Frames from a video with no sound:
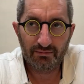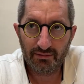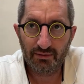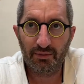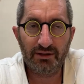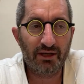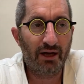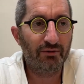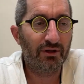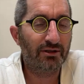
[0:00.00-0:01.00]
Batei
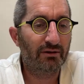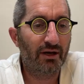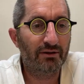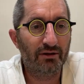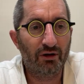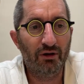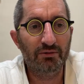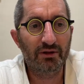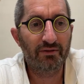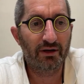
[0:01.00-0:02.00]
Avodah Zarah, into the homes
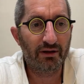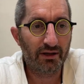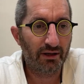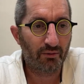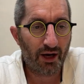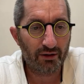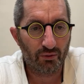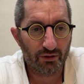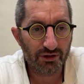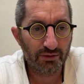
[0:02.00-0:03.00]
of their idol
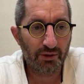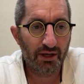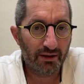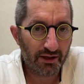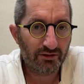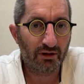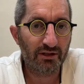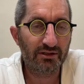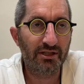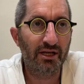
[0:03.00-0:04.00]
worship, they started
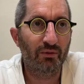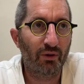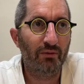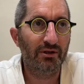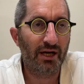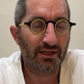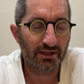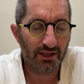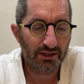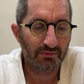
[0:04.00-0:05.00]
seeing what was actually
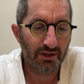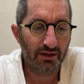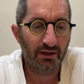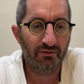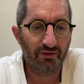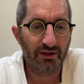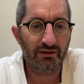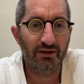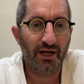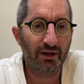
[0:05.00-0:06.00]
Hashem did, inflicted
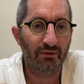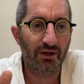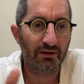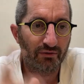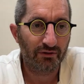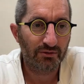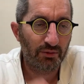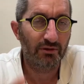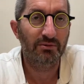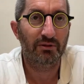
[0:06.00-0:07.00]
not only on their
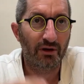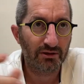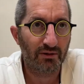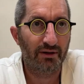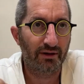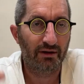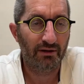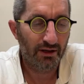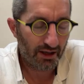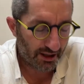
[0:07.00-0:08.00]
firstborns but also on their
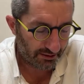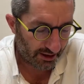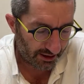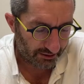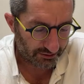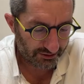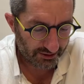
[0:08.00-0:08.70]
idols,